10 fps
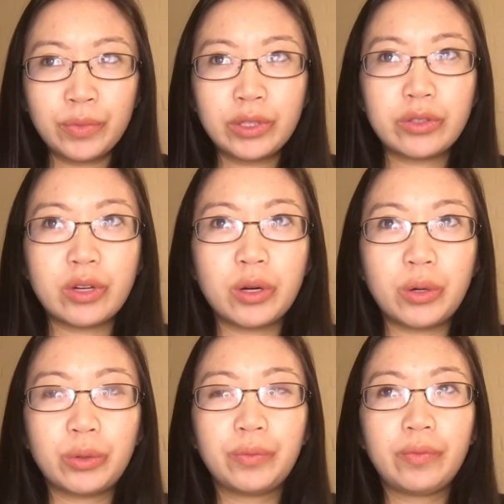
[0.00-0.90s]

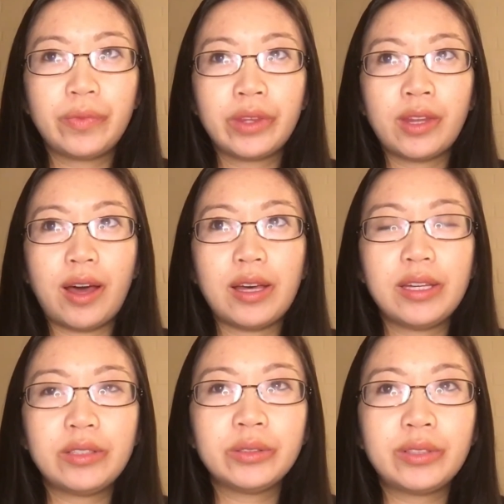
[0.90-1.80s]
So I
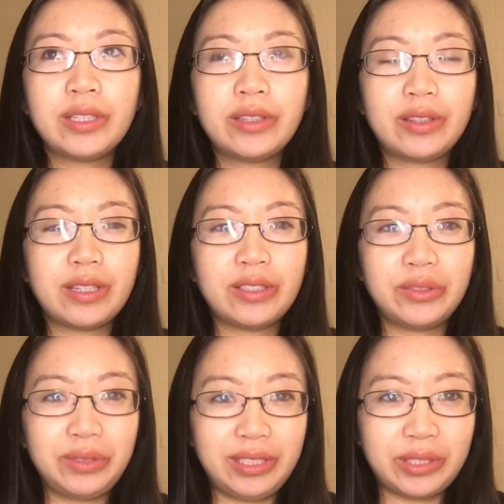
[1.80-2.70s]
don't think that you
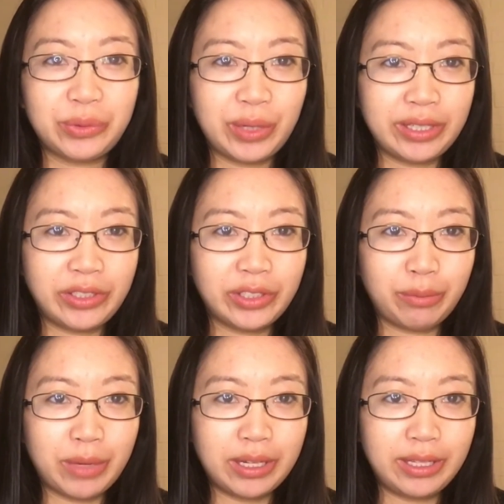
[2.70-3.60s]
need to waste your
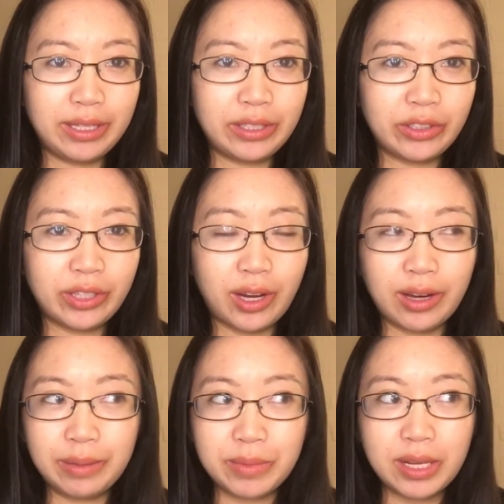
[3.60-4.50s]
money and your
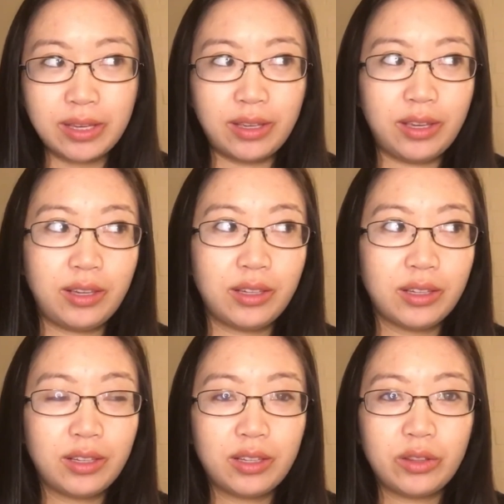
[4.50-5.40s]
time taking
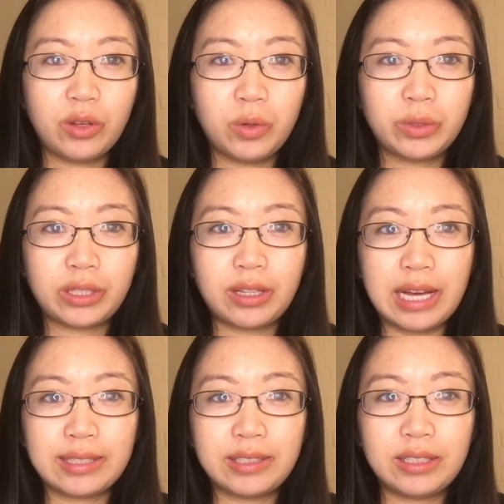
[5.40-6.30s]
those
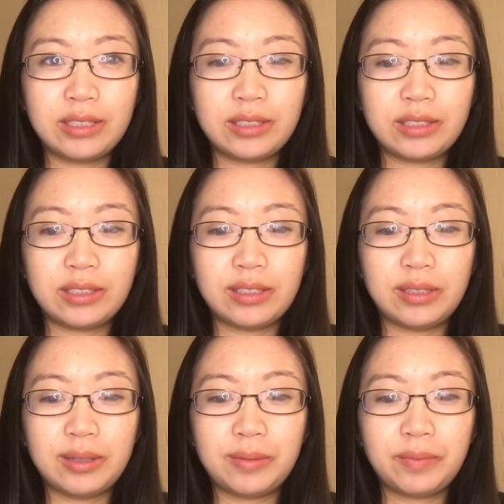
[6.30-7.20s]
classes
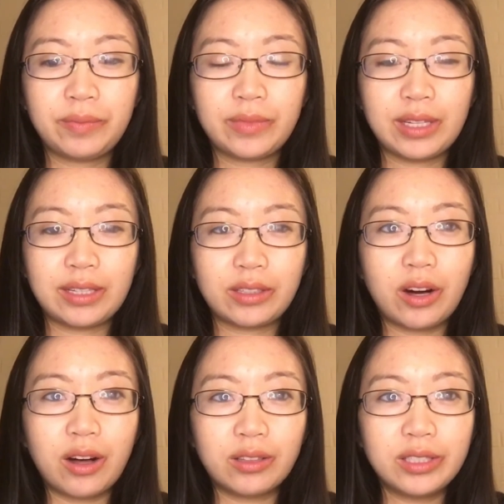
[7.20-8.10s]
um, like in
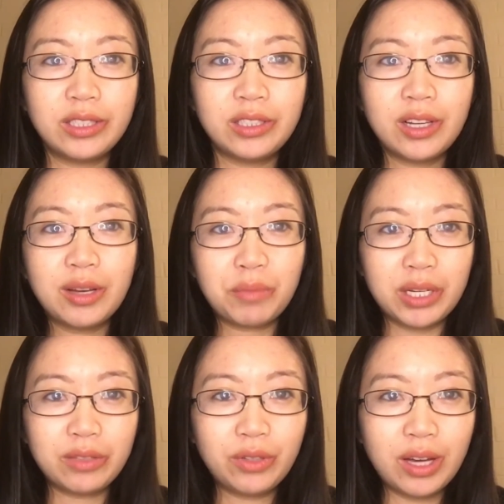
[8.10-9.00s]
college but
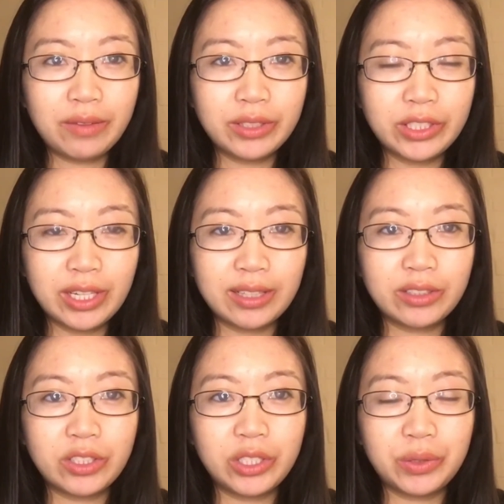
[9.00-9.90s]
if you have the chance
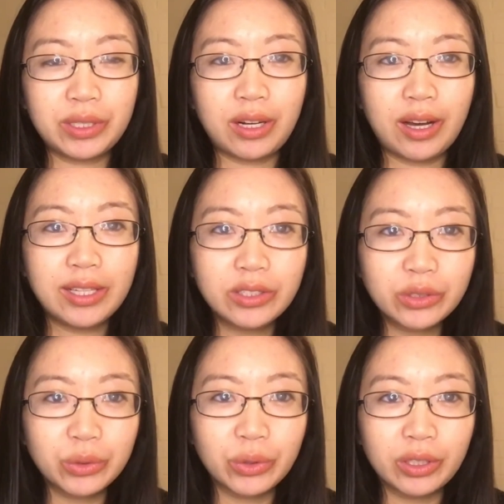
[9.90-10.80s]
to in high
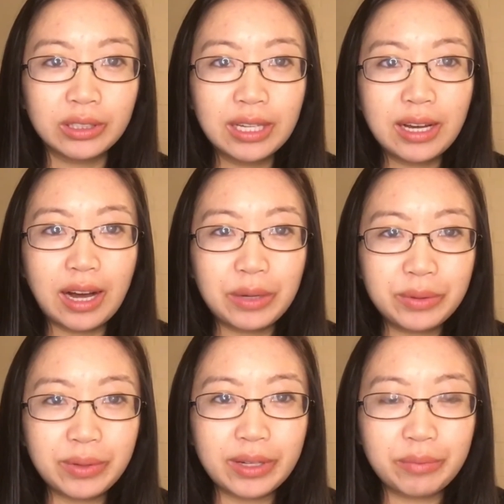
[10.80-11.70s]
school i would
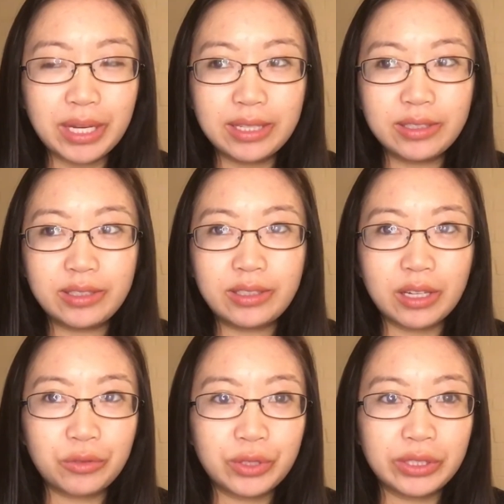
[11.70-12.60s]
recommend
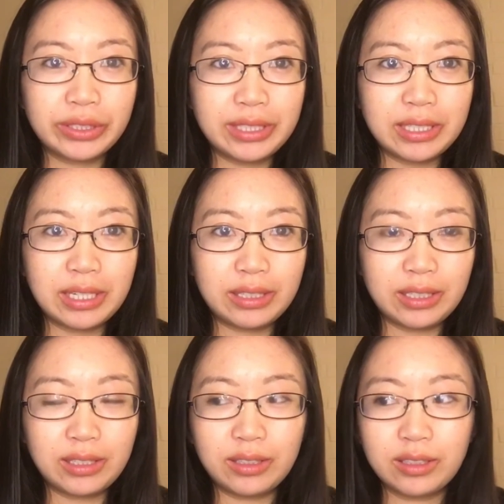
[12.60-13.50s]
definitely
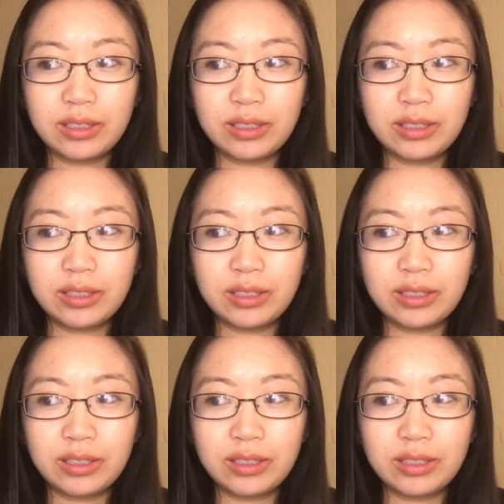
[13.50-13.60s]
taking